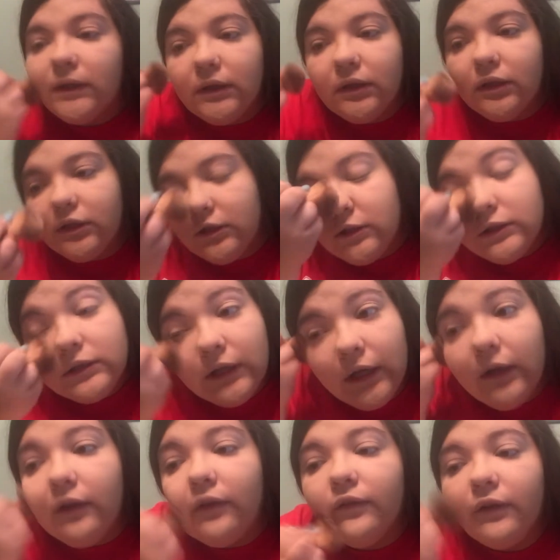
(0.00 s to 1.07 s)
and then just
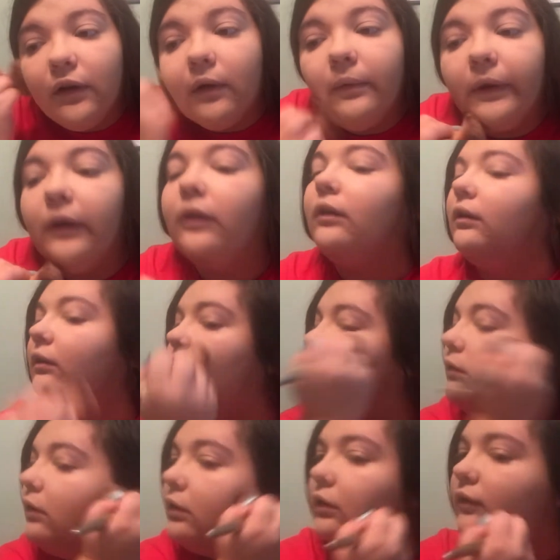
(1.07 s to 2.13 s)
kind of going
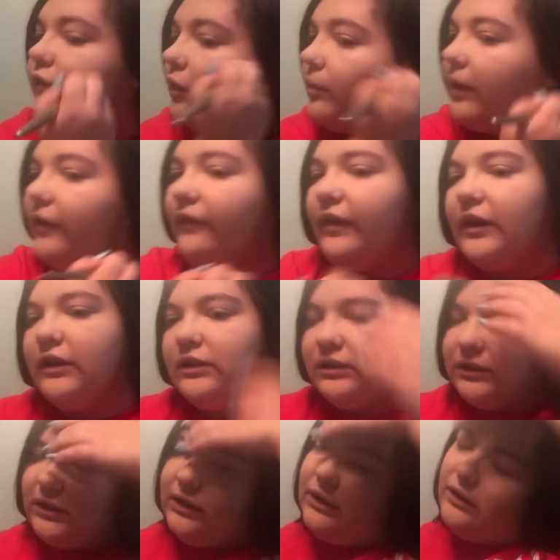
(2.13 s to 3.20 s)
all over my face
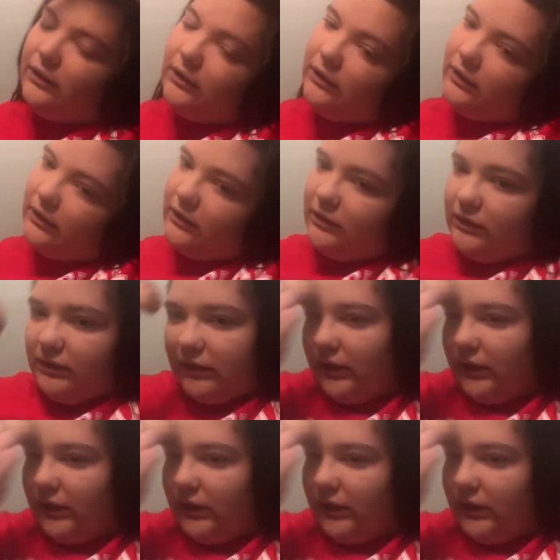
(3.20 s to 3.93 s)
to